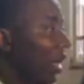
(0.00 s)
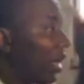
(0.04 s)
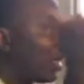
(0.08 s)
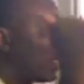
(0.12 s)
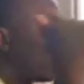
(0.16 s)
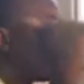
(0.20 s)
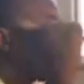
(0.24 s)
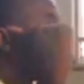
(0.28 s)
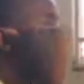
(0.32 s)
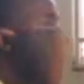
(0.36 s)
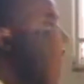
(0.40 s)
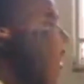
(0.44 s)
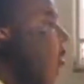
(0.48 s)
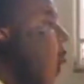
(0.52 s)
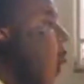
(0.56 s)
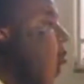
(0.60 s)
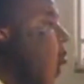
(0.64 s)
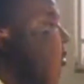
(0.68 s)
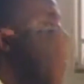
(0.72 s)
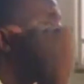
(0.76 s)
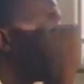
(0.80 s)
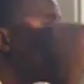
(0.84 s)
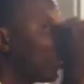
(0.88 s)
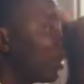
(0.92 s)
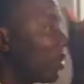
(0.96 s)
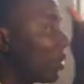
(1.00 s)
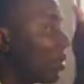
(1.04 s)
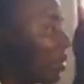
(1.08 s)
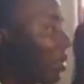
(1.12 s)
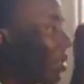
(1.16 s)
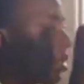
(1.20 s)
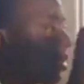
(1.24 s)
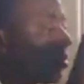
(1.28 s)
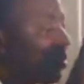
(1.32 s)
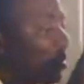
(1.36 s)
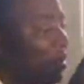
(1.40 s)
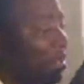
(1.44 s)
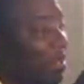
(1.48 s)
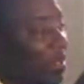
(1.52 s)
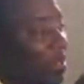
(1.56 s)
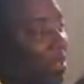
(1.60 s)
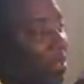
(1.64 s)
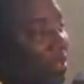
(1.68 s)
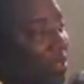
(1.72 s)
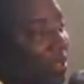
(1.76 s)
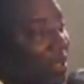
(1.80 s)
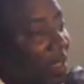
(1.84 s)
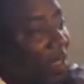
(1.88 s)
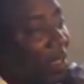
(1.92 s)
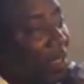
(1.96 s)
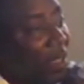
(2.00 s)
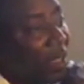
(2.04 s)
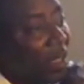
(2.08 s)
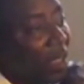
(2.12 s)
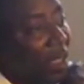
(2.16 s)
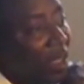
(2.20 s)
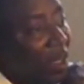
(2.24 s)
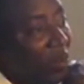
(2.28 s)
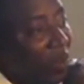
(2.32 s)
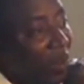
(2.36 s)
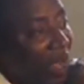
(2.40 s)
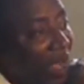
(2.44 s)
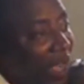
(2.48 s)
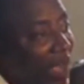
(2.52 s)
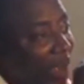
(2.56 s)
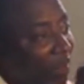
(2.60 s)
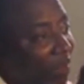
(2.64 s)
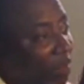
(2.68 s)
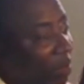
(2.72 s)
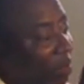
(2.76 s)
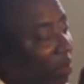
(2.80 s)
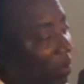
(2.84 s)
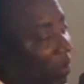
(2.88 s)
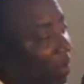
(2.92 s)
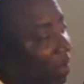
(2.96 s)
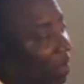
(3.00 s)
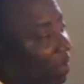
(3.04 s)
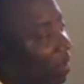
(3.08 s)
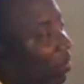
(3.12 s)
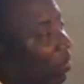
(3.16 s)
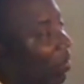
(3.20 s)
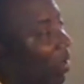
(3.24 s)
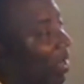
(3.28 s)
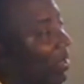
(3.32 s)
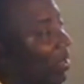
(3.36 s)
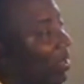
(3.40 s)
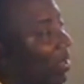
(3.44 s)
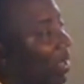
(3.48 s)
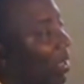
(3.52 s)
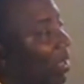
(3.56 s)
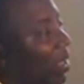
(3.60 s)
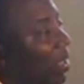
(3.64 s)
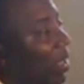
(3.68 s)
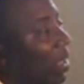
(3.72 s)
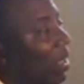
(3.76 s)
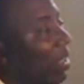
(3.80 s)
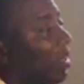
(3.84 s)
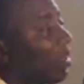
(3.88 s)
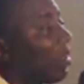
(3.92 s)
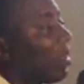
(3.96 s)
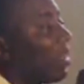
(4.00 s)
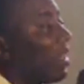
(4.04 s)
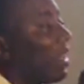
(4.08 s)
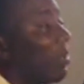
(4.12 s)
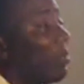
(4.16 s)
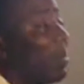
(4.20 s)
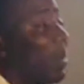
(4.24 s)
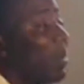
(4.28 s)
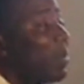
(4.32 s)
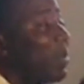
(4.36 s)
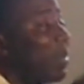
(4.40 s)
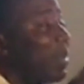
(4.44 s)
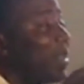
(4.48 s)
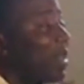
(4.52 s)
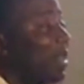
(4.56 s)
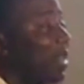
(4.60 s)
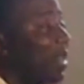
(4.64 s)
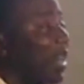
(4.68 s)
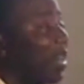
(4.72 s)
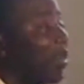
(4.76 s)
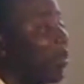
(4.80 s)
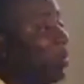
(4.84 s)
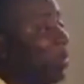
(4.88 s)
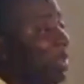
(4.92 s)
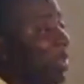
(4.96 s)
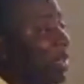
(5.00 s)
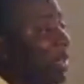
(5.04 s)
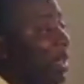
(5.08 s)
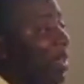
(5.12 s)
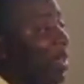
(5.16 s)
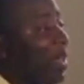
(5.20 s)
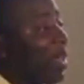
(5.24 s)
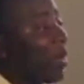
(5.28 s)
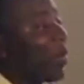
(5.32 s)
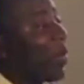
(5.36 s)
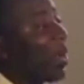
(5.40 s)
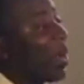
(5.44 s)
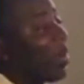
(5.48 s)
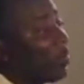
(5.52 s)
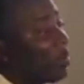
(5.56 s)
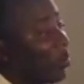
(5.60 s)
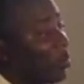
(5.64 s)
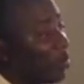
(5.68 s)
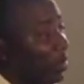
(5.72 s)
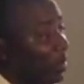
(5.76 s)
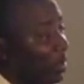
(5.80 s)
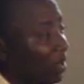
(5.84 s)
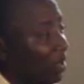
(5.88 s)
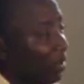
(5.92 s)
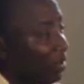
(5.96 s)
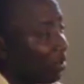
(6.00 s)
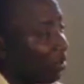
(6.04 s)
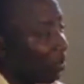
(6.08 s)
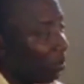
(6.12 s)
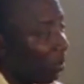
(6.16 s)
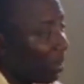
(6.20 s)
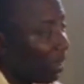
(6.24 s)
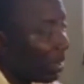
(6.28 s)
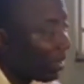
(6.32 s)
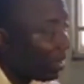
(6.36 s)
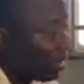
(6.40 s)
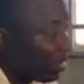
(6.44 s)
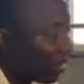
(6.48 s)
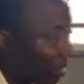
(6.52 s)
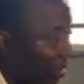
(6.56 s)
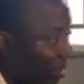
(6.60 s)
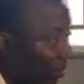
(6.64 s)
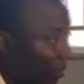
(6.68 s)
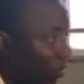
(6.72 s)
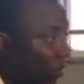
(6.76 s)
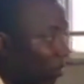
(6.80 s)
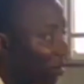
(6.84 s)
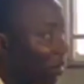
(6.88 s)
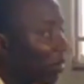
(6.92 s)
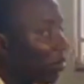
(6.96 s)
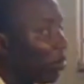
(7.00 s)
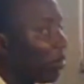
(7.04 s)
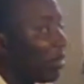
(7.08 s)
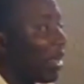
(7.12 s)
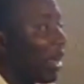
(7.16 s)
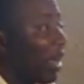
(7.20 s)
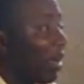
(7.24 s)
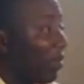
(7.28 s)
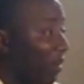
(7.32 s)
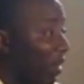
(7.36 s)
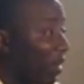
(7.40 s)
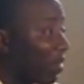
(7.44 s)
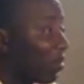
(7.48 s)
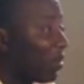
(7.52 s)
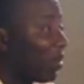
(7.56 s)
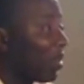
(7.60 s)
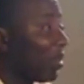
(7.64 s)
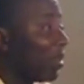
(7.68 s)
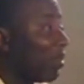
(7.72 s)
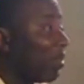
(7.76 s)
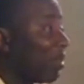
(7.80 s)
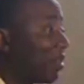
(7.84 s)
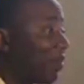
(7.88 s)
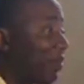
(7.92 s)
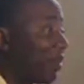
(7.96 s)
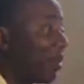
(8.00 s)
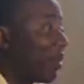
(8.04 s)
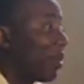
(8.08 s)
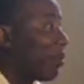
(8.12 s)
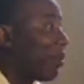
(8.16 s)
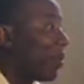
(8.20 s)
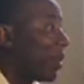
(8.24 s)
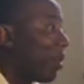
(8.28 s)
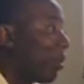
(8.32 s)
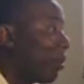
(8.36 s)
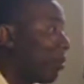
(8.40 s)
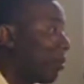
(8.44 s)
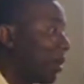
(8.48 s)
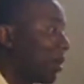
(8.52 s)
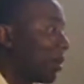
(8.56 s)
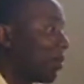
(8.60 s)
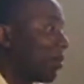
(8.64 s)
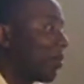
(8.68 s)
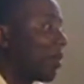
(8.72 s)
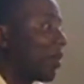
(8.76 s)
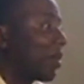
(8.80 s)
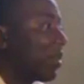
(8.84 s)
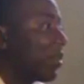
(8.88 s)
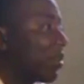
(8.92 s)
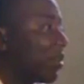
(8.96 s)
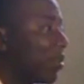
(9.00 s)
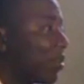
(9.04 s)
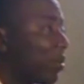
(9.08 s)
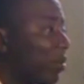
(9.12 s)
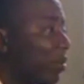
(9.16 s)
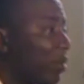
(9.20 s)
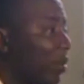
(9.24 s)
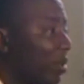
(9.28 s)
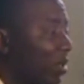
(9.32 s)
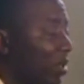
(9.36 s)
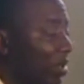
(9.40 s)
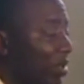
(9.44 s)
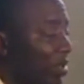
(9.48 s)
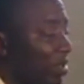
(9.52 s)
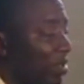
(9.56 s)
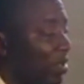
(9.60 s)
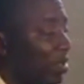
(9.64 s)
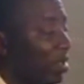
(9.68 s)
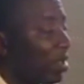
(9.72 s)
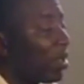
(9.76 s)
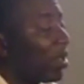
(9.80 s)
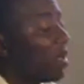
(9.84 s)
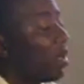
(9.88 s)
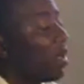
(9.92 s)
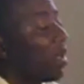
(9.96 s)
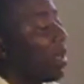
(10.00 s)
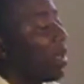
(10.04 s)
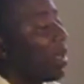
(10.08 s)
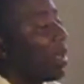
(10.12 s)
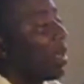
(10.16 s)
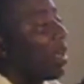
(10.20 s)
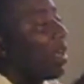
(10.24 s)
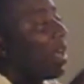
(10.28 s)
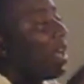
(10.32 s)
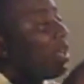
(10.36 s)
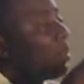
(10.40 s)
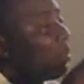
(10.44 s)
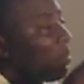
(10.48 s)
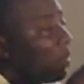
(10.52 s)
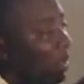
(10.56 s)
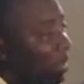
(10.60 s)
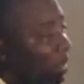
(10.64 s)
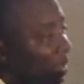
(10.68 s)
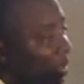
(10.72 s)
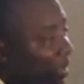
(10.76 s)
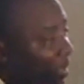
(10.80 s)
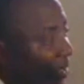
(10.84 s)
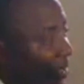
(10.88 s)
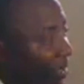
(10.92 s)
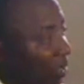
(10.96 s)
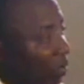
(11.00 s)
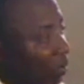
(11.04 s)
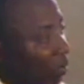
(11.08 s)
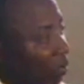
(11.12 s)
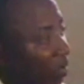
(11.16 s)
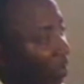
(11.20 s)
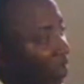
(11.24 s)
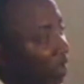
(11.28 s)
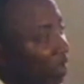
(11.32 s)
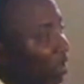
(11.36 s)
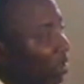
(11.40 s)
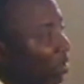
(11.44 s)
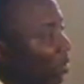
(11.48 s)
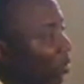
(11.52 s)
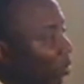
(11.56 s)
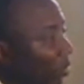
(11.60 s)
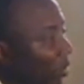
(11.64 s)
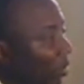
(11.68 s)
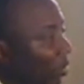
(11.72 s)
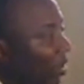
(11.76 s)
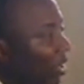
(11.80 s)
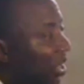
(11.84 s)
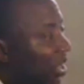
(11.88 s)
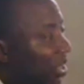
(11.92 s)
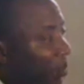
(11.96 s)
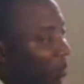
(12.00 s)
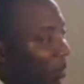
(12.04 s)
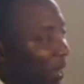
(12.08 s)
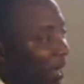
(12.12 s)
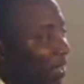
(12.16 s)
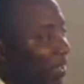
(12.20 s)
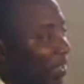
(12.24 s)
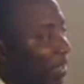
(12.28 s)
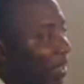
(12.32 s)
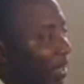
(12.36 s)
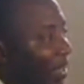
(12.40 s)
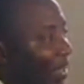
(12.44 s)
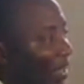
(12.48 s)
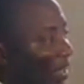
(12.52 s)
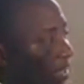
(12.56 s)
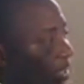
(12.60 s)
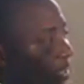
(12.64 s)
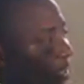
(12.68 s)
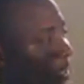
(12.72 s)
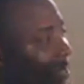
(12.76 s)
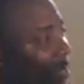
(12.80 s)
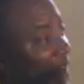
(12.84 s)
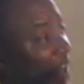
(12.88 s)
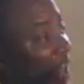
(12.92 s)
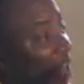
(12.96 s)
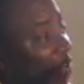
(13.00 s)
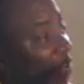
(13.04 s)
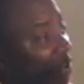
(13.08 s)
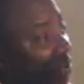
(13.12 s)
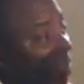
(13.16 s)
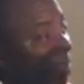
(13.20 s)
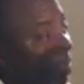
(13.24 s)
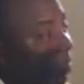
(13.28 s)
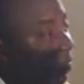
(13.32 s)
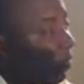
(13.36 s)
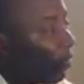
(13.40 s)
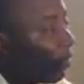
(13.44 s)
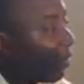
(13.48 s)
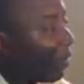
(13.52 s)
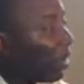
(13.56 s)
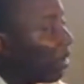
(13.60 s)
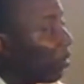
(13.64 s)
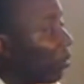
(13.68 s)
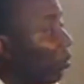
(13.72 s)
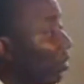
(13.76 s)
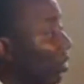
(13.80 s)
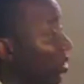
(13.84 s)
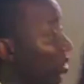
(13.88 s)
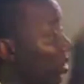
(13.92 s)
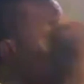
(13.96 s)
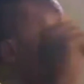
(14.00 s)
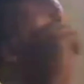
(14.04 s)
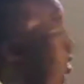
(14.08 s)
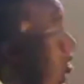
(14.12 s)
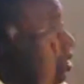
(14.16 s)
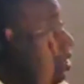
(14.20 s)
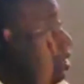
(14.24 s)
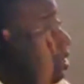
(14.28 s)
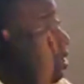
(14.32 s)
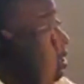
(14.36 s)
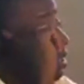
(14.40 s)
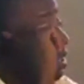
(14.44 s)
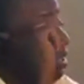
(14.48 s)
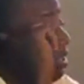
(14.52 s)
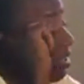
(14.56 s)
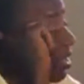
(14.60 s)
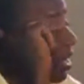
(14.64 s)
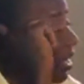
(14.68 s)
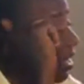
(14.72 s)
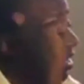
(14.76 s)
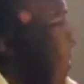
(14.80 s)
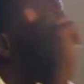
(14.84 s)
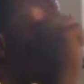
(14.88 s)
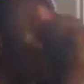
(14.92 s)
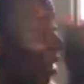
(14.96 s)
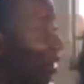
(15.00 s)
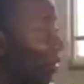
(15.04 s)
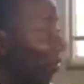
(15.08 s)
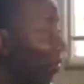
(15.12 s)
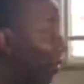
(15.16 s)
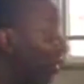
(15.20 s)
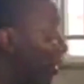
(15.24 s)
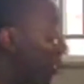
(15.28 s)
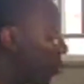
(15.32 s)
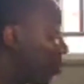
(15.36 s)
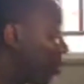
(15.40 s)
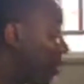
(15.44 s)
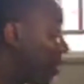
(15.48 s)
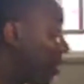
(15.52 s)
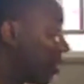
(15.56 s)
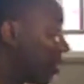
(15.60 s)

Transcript: and our promise to them is we have a political agenda that might be tinkered with now that we have a political party, but we have actually developed our own manifesto, which is encapsulated in what we know as PISA here. That's the acronym for which is that our first